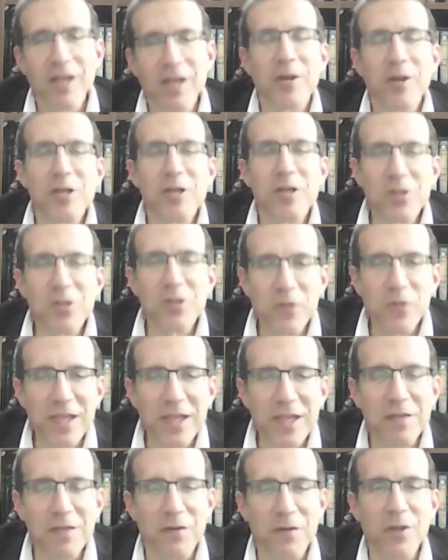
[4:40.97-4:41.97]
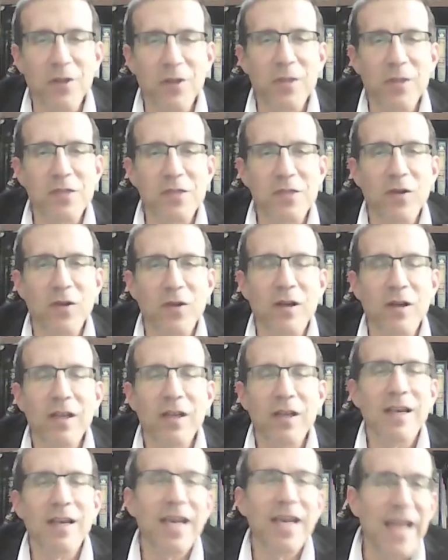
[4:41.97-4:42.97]
Because the reason for the mitzvah,
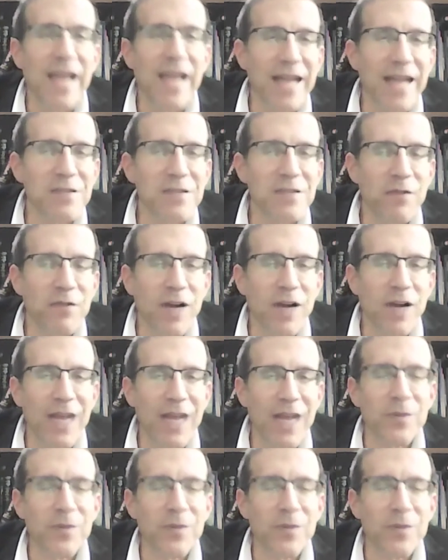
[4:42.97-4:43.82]
it adds flavor,